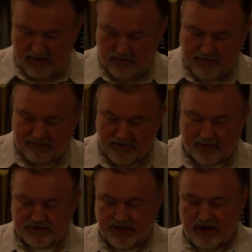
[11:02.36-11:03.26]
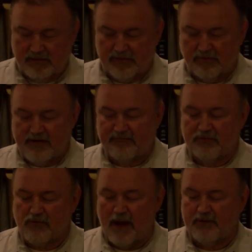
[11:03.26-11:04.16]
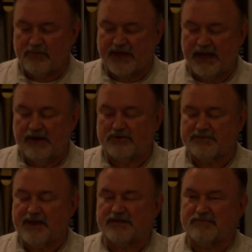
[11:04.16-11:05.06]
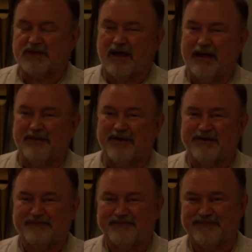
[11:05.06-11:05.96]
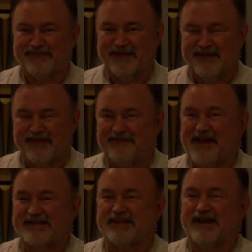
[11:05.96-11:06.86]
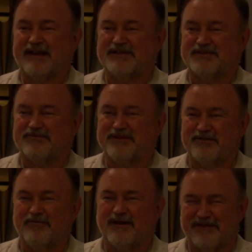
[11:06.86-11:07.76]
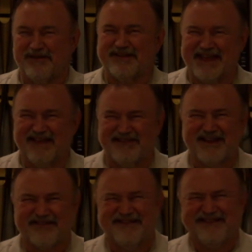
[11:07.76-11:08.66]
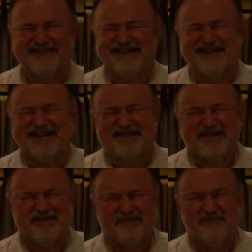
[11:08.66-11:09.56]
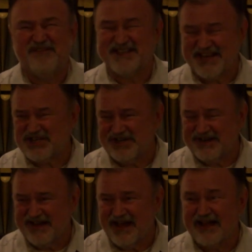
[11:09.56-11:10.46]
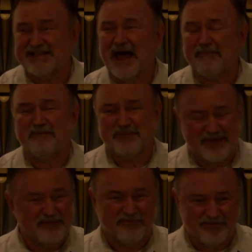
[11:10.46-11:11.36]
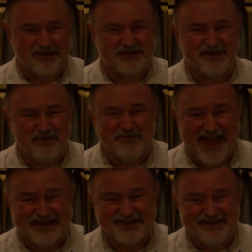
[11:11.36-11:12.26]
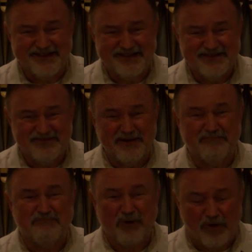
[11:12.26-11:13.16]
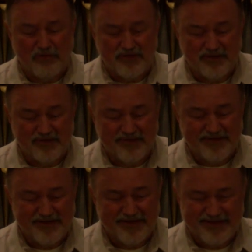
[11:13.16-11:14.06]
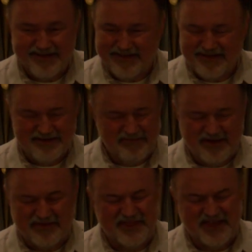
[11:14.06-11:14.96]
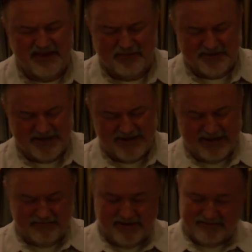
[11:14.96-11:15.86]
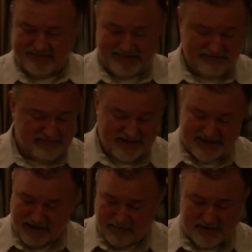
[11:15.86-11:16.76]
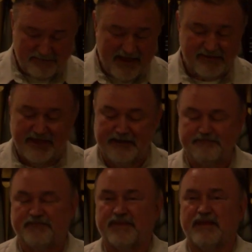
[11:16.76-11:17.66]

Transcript: We have another gentleman, the Reverend Robert McKean, who spent some time here. Fascinating story. You'll want to look at that later. Physician on top of being a priest. Can you imagine doing both? It'd be unthinkable today, but that's how it was back then.